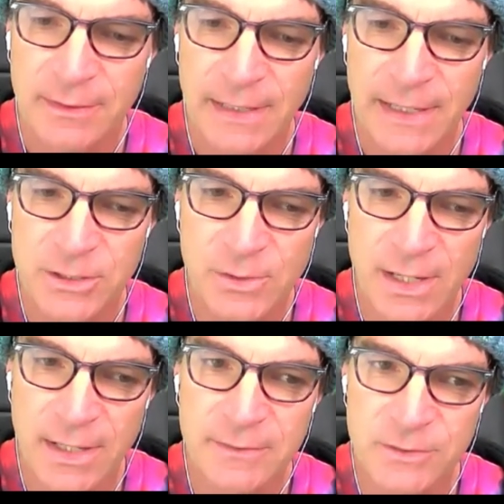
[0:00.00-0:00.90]
And you
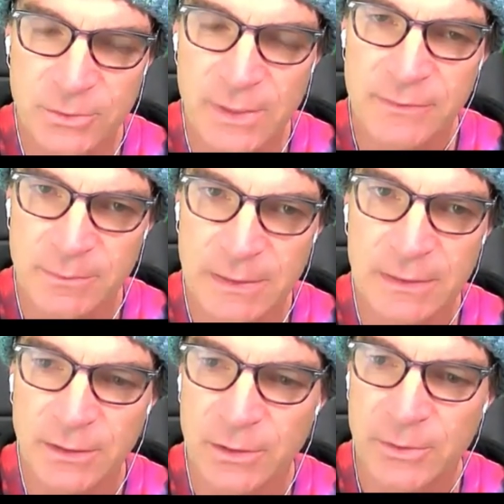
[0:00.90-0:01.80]
kind of do have to be a
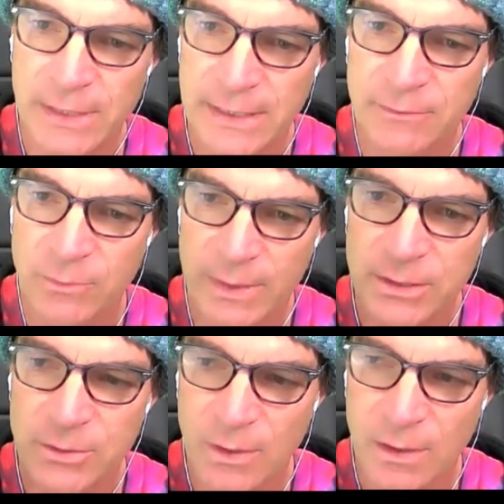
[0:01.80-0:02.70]
little creative when
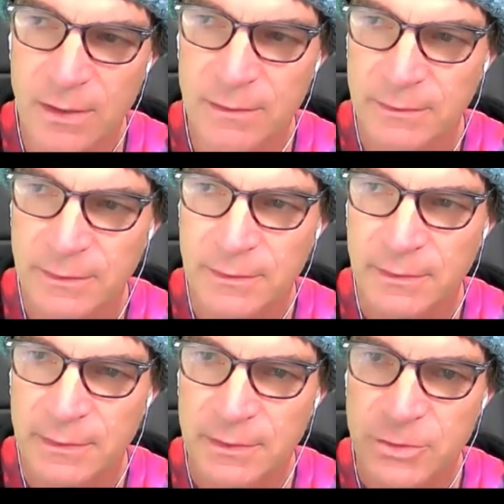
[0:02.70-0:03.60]
you are
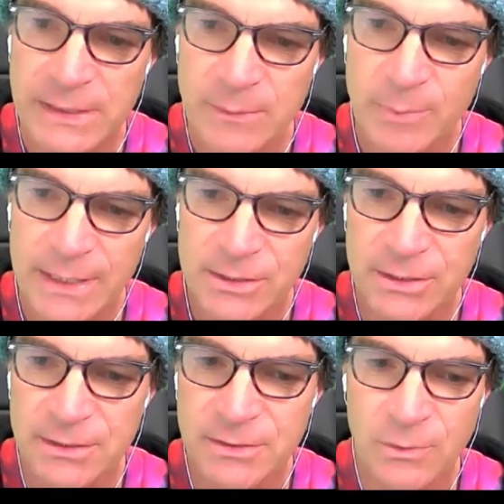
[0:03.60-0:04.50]
treating
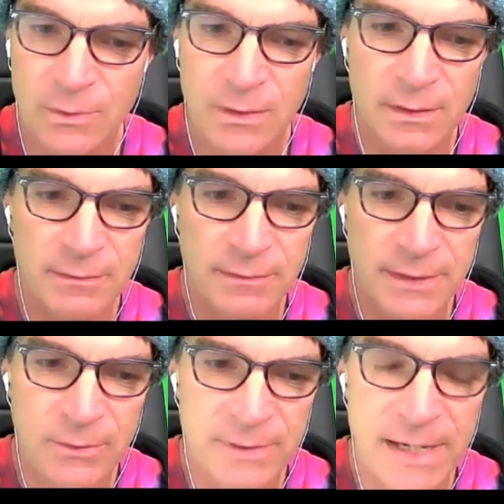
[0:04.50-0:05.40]
patients or,
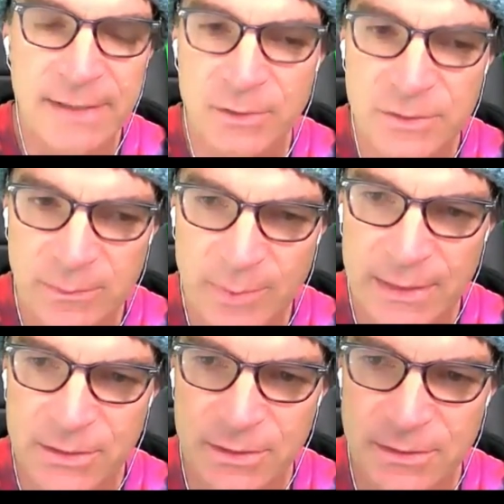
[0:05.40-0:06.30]
diagnosing
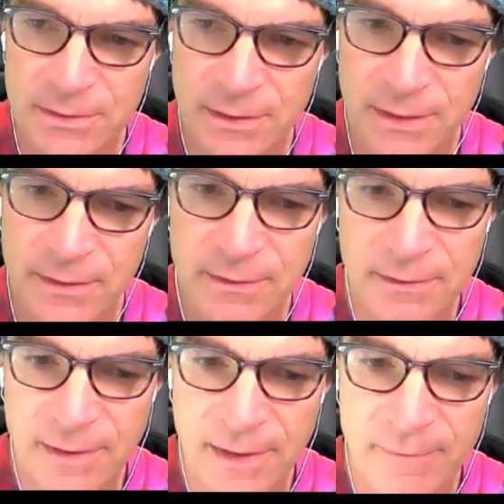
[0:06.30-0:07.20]
patients. And
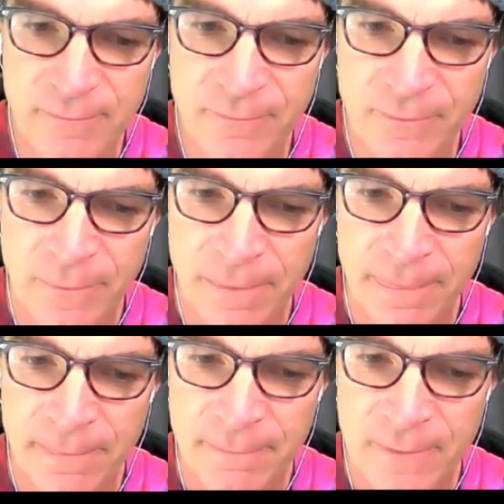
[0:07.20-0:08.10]

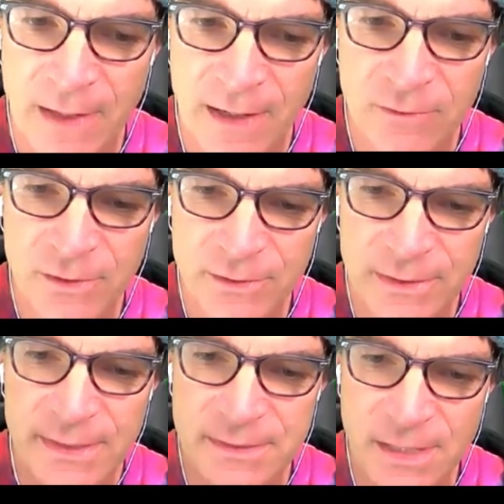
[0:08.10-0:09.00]
I've learned
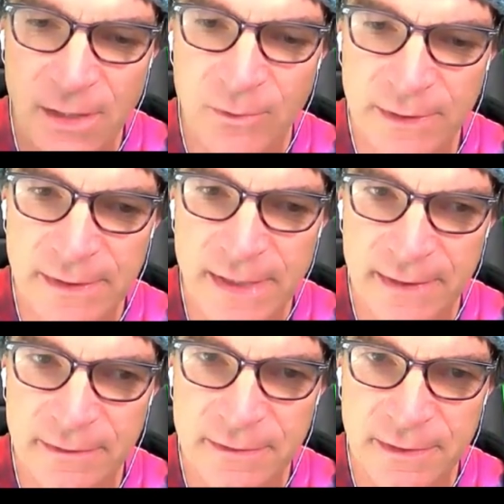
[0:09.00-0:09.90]
that it's not really
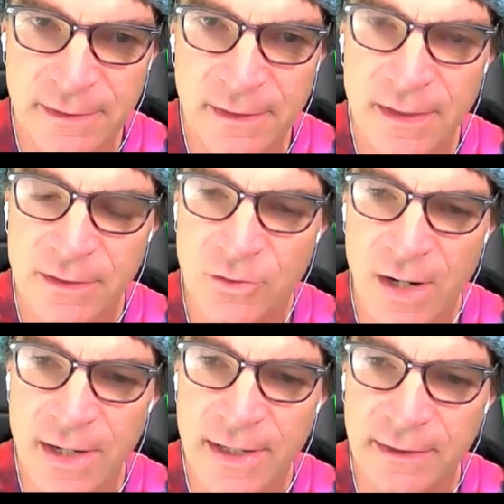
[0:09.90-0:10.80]
that cut and
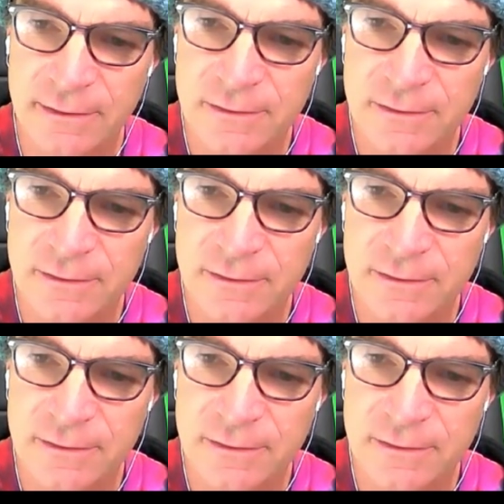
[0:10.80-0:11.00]
dry.